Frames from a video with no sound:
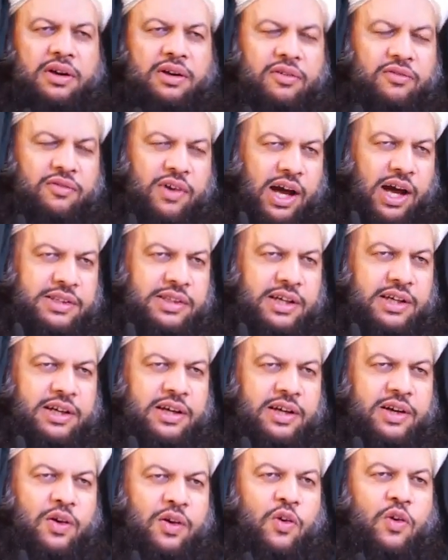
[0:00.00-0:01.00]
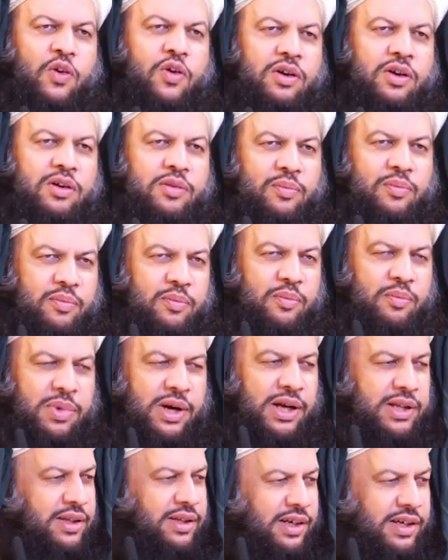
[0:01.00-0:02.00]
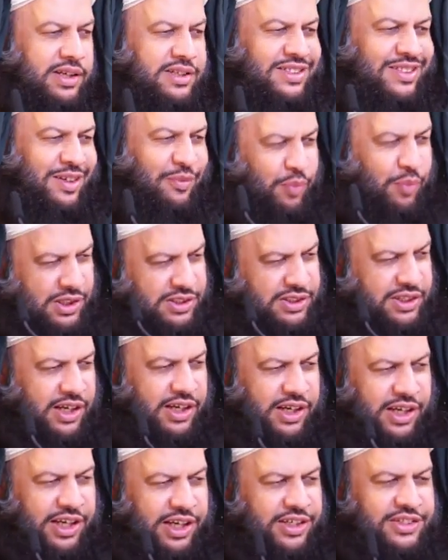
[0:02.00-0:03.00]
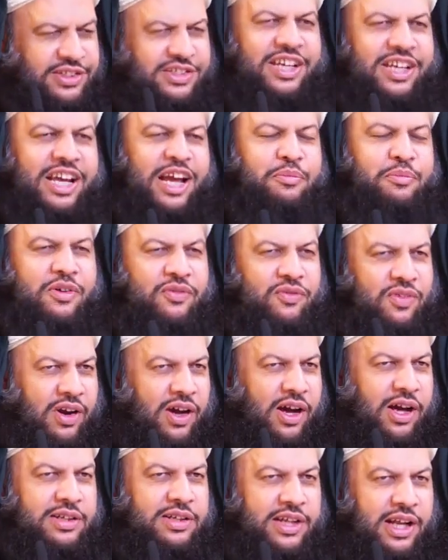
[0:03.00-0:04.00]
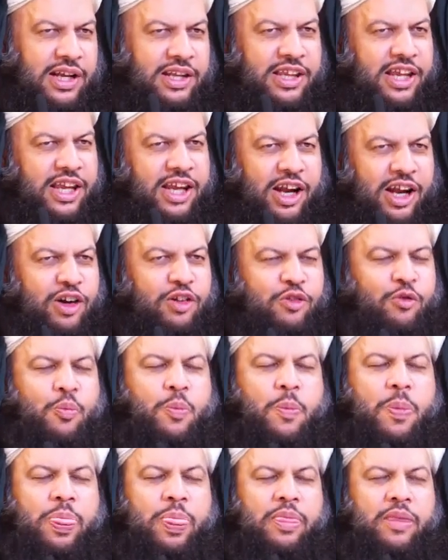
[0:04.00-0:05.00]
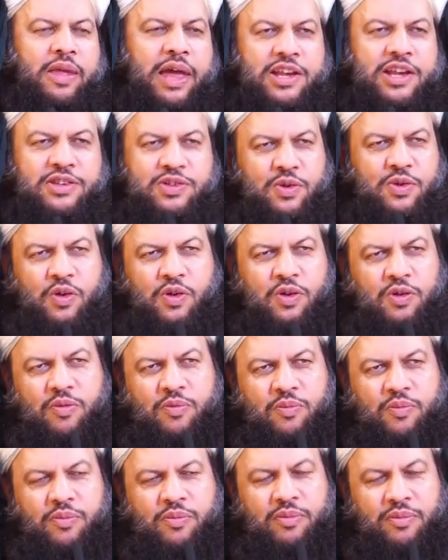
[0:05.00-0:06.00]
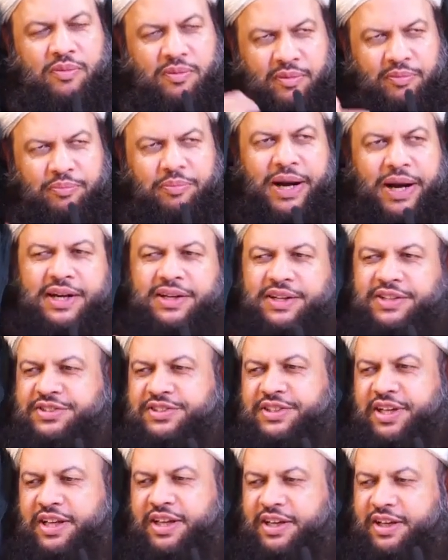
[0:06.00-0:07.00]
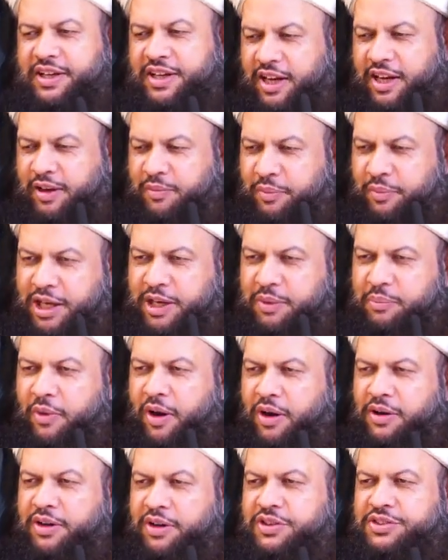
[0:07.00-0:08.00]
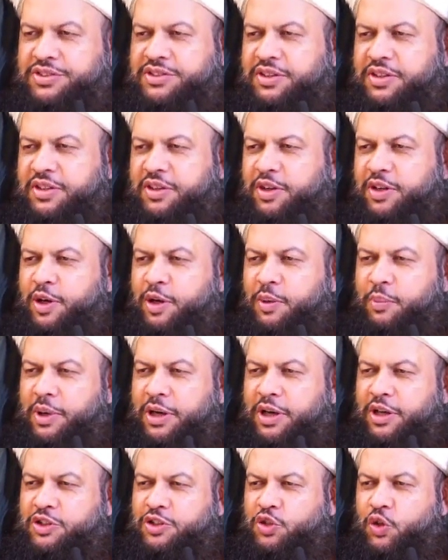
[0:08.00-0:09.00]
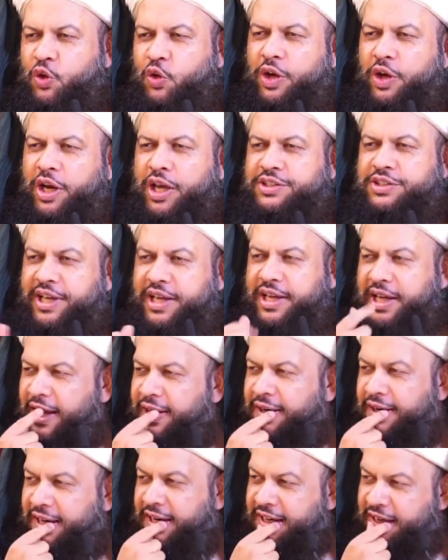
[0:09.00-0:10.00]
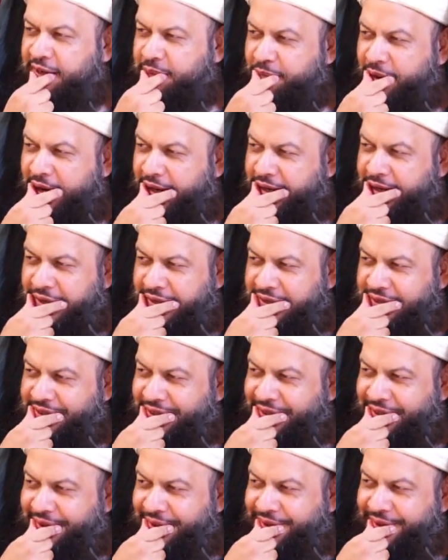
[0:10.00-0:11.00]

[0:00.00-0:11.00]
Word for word: father or brothers, a person is camouflaged and they are as though practicing and being modest. But as soon as they get independent,